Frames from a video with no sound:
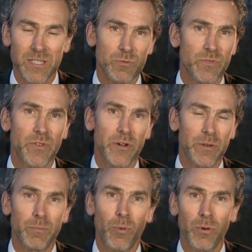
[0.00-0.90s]
That was very
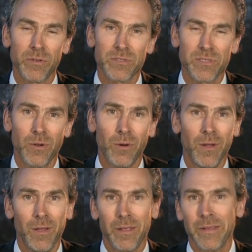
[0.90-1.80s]
important. So,
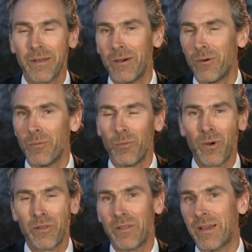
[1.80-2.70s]

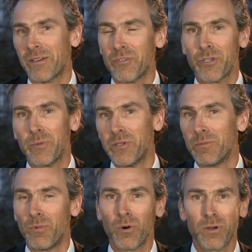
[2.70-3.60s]
whether that contributed
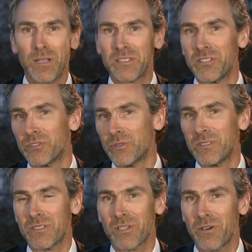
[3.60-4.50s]
to more or less
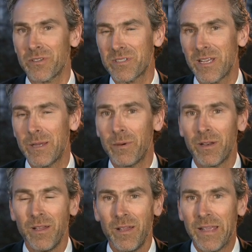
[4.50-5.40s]
injuries, it's hard to say.
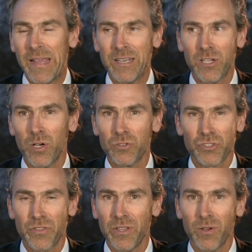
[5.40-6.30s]
But any
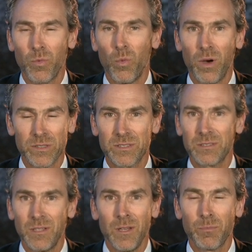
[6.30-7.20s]
coach, I think,
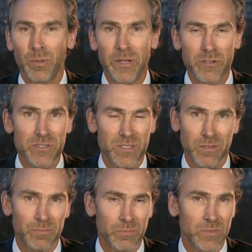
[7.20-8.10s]
wants players
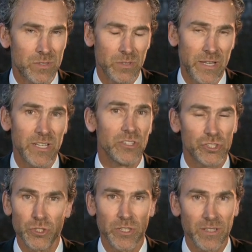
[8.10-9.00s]
to get in the
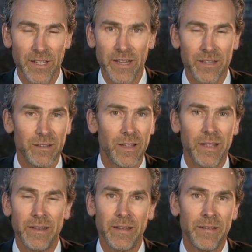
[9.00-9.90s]
shooting lane,
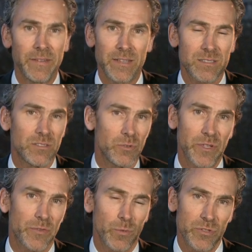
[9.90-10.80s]
and that's no
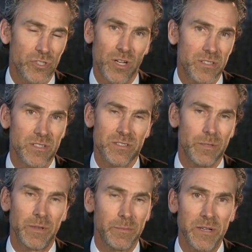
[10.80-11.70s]
different with John's
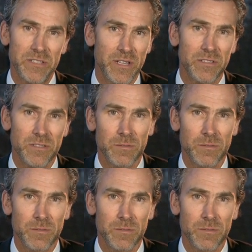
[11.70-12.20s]
system, and it makes sense.